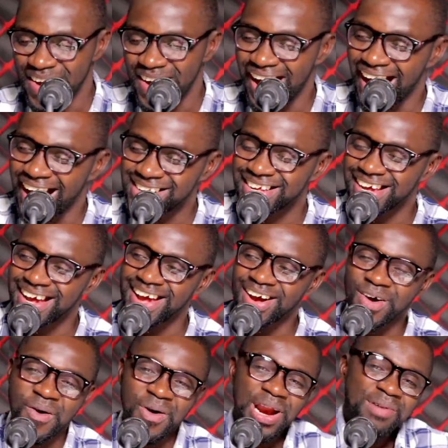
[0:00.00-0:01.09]
I said,
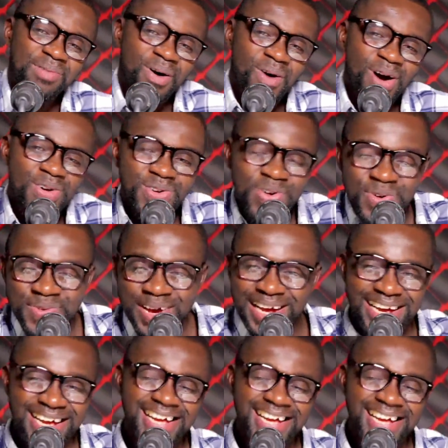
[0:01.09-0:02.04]
Ekuonaba wanu nume.